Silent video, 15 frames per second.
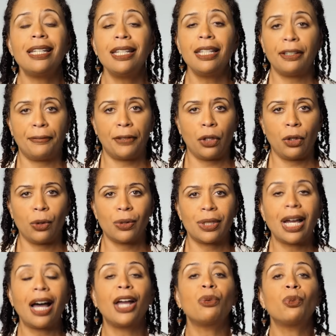any of
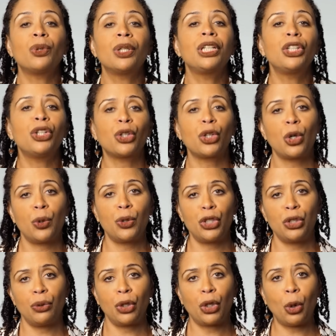those, I really
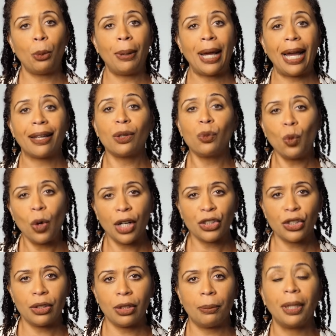encourage you to go back and
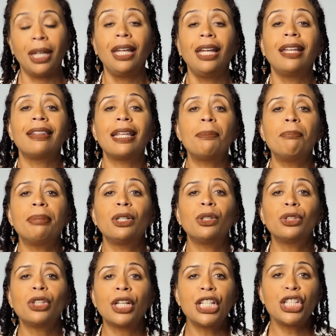watch them. They
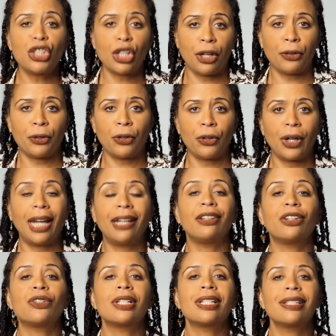build on each other and
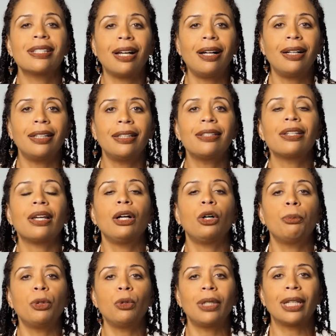they're designed to
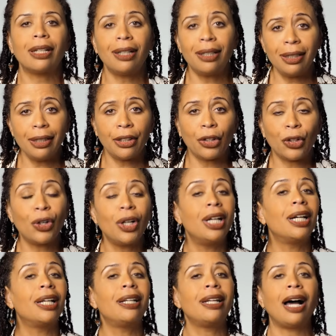help you get clear,
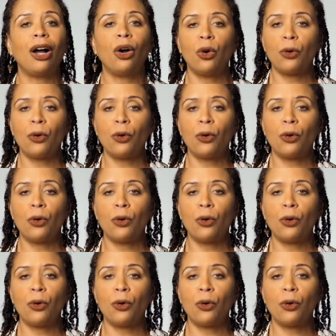not